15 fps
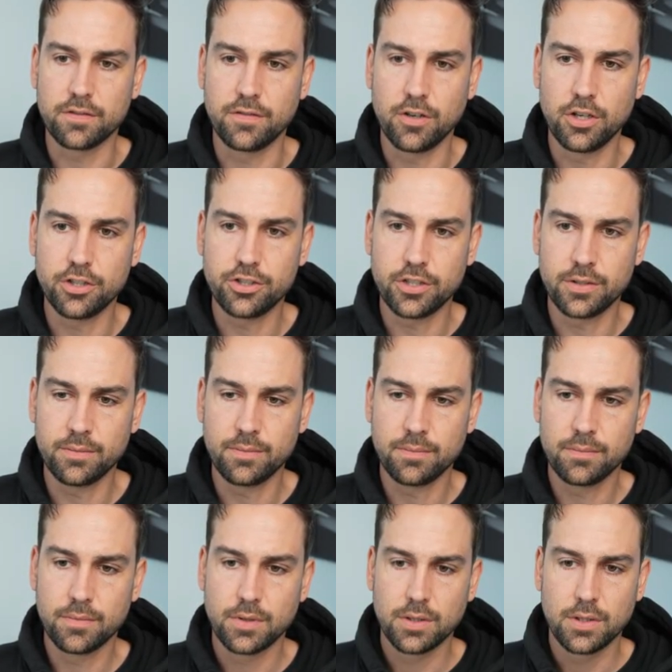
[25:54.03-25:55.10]
version
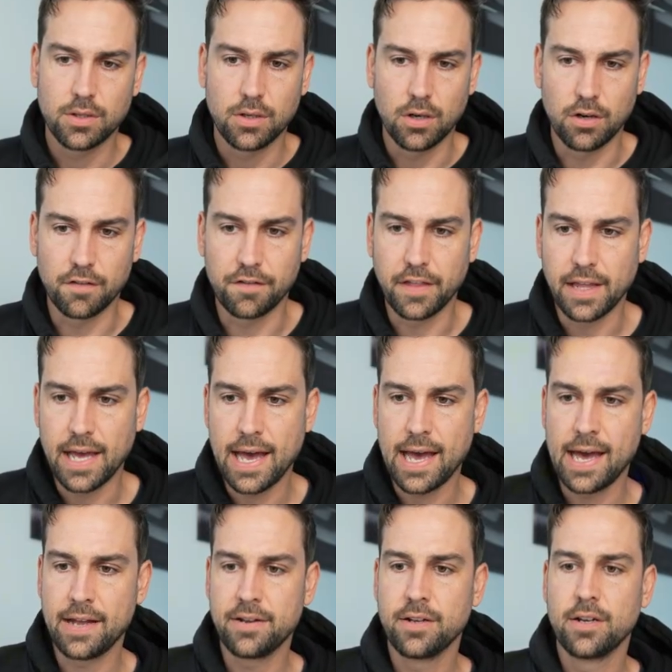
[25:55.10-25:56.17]
of the
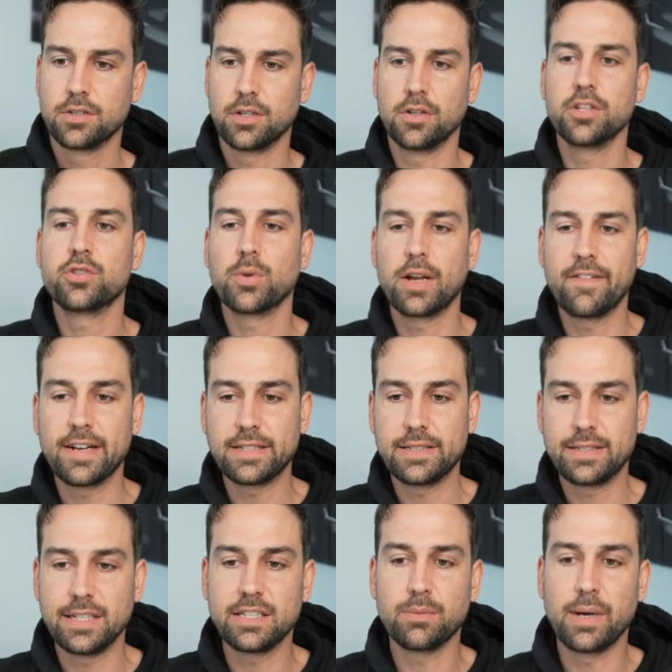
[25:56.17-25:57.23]
ad. So this one I've actually
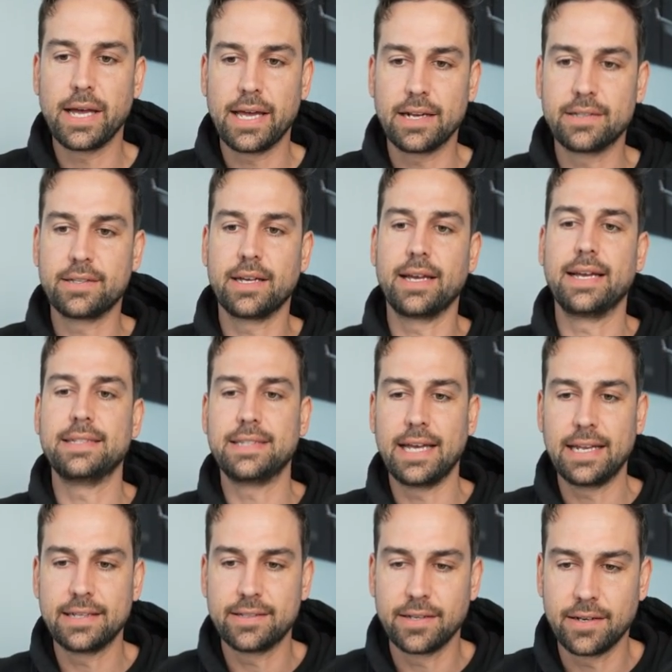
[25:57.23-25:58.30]
sent to my editor. He's
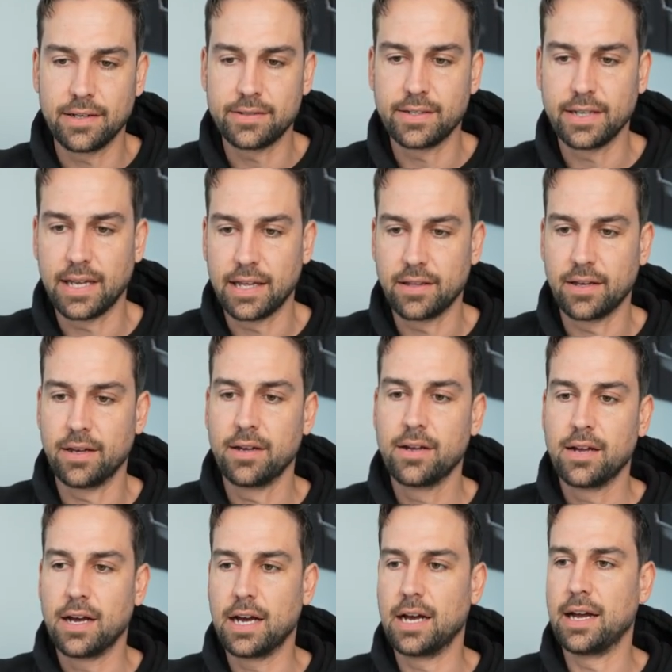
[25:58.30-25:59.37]
edited it together
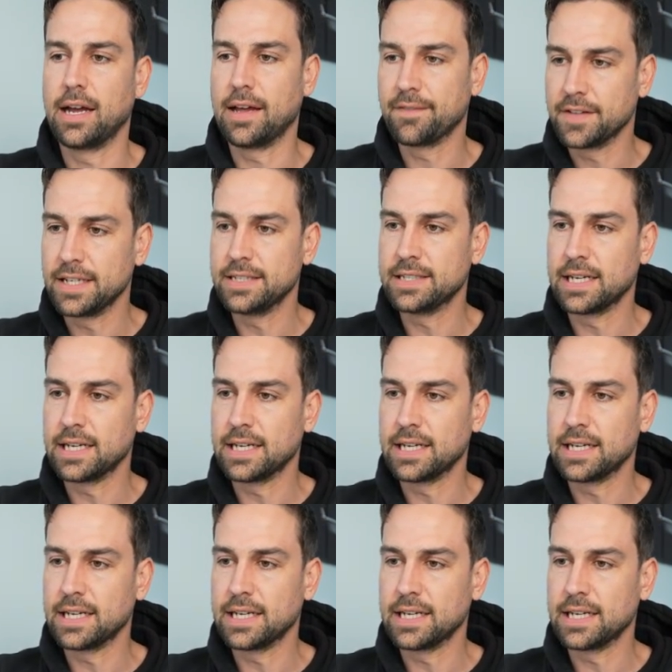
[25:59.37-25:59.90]
and these